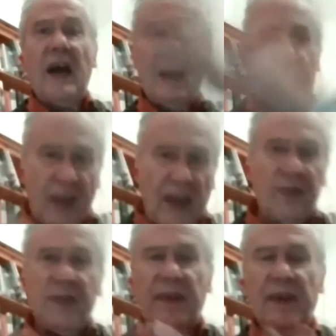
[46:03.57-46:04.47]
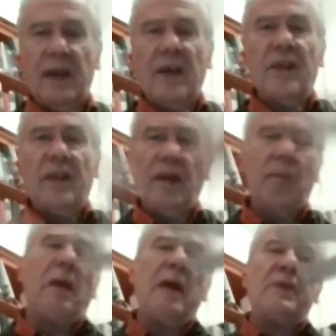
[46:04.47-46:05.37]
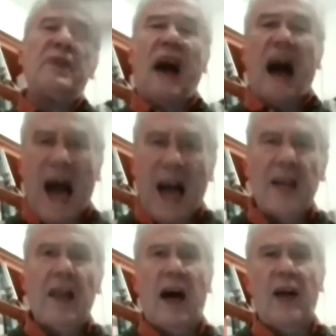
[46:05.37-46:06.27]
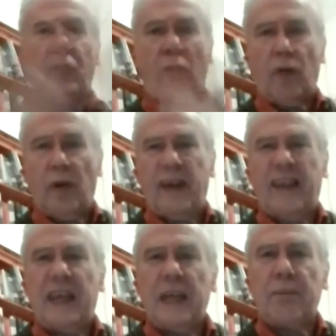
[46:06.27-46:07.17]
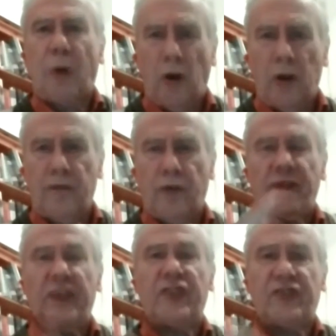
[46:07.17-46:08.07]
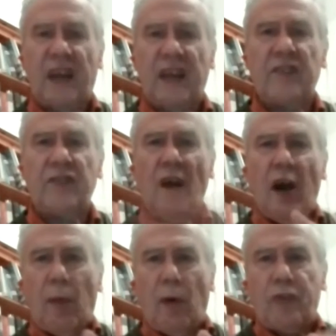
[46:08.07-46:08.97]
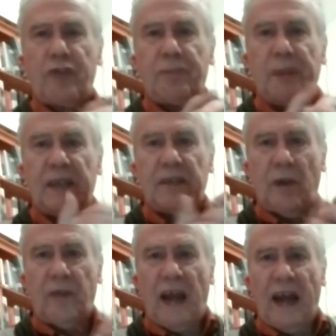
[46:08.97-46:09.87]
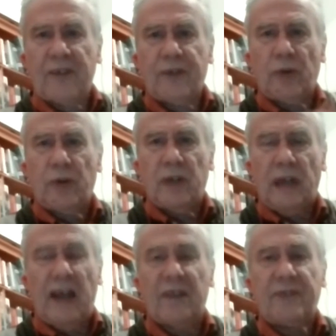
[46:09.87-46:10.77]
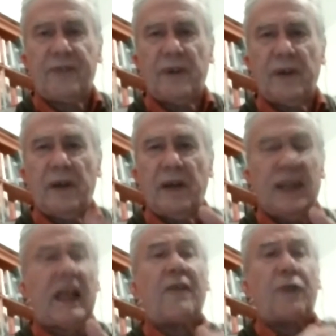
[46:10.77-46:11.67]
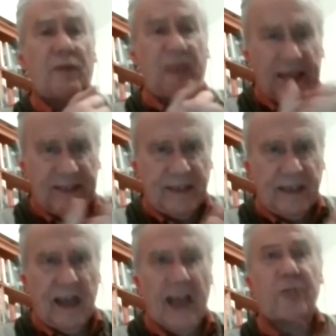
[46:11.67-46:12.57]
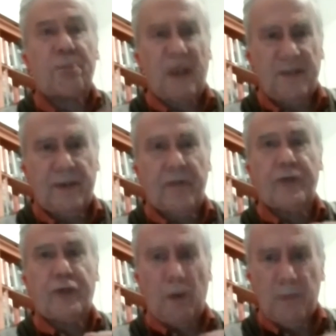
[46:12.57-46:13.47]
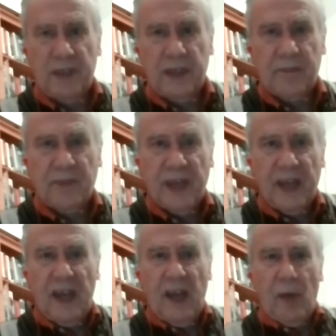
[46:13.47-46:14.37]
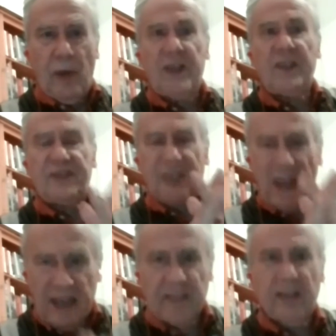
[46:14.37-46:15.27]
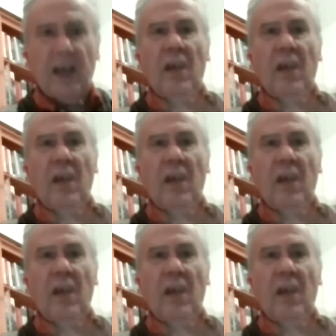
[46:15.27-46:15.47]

And then maybe the highlight or a key point for this change was the speech of Richard von Weizsäcker as president of Germany, when he said